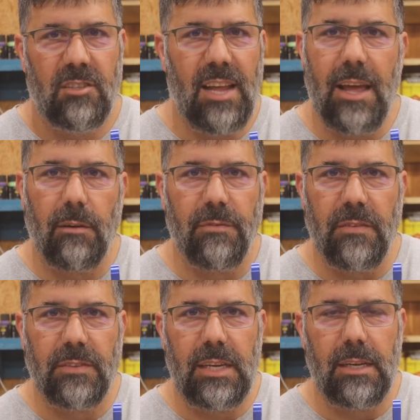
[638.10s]
10 or
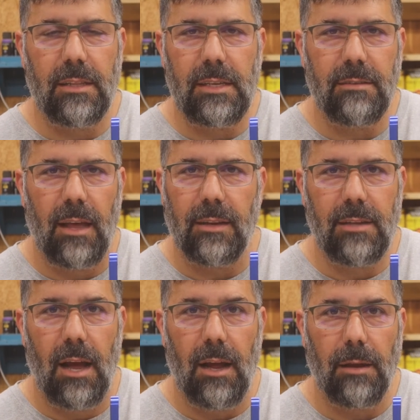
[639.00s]
15 of these at a
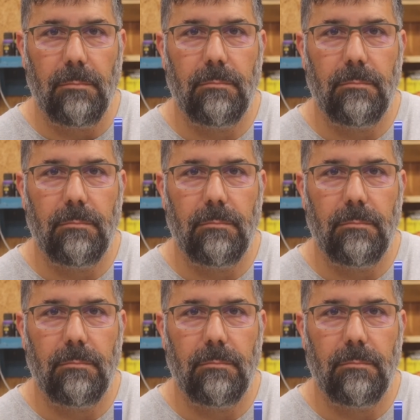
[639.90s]
time.